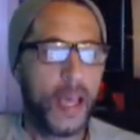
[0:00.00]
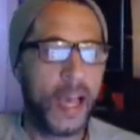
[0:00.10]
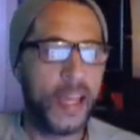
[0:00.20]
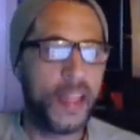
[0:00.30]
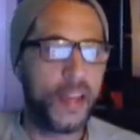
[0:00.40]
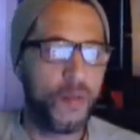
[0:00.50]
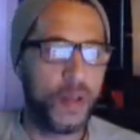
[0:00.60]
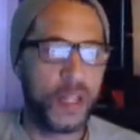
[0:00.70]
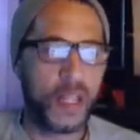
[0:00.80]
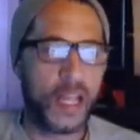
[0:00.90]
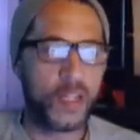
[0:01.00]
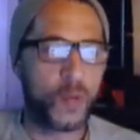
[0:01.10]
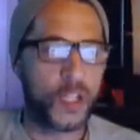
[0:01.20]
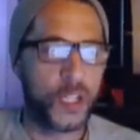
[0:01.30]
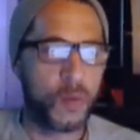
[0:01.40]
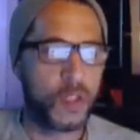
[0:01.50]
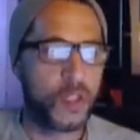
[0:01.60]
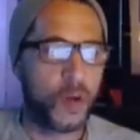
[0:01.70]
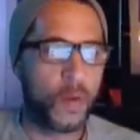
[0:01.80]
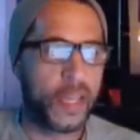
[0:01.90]
I then realized what she was
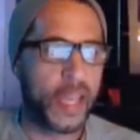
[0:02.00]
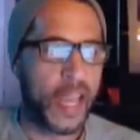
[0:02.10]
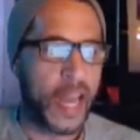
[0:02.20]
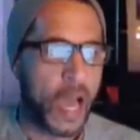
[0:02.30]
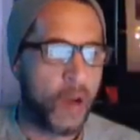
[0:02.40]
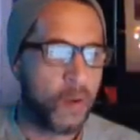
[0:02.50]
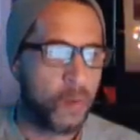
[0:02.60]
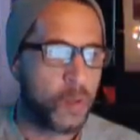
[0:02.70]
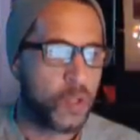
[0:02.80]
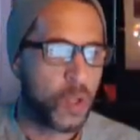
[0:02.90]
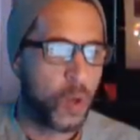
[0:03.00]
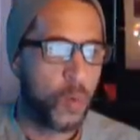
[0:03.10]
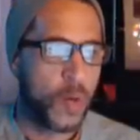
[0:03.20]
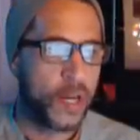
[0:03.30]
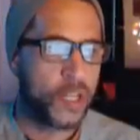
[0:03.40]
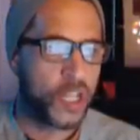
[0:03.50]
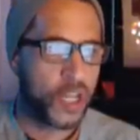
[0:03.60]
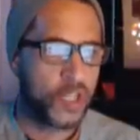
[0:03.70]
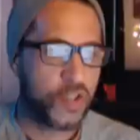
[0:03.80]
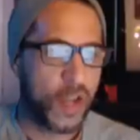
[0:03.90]
doing and how it was so weird she
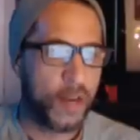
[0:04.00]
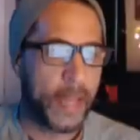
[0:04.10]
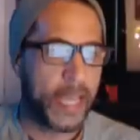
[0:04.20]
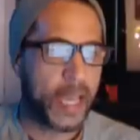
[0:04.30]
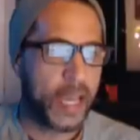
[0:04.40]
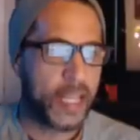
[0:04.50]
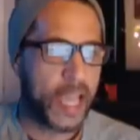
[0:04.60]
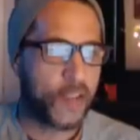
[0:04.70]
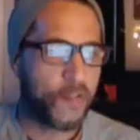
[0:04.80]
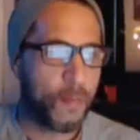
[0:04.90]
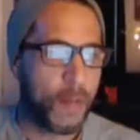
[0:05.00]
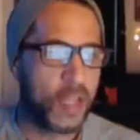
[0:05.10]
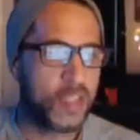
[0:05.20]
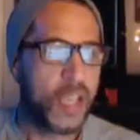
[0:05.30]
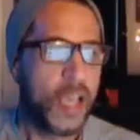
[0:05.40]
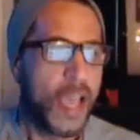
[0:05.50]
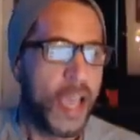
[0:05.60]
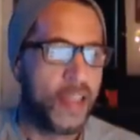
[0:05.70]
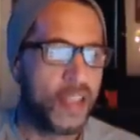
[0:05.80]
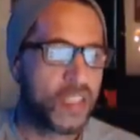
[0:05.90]
doesn't try to make contact for months
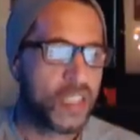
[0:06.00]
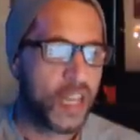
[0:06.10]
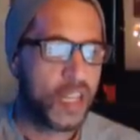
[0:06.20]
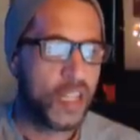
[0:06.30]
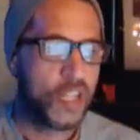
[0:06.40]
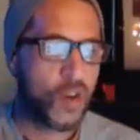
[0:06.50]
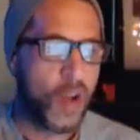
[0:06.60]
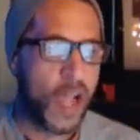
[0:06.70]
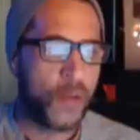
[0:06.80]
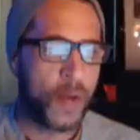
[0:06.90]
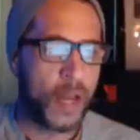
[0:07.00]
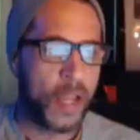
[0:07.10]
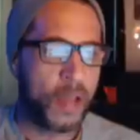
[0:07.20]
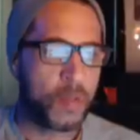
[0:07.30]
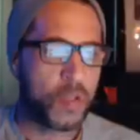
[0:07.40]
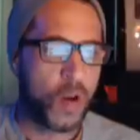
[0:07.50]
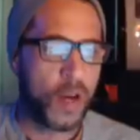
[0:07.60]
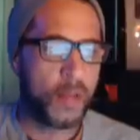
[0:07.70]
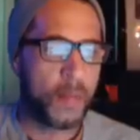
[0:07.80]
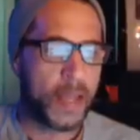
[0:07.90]
and then suddenly tried when I am
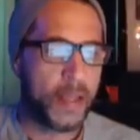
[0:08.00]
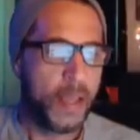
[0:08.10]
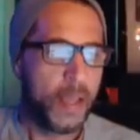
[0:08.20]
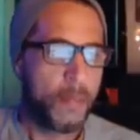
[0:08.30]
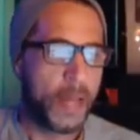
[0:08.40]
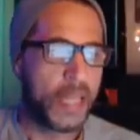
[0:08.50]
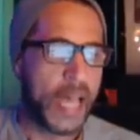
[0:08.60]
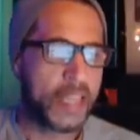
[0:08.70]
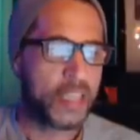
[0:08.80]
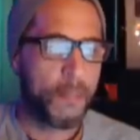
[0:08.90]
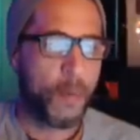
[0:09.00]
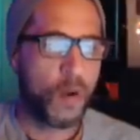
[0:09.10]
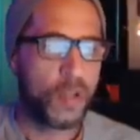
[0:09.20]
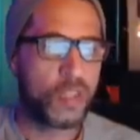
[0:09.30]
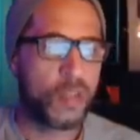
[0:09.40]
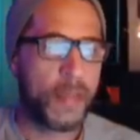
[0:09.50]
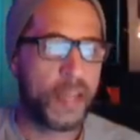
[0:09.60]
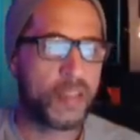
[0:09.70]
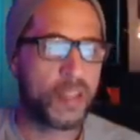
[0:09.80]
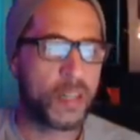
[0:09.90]
starting my, my last important
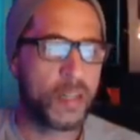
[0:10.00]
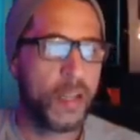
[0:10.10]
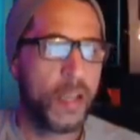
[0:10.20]
semester.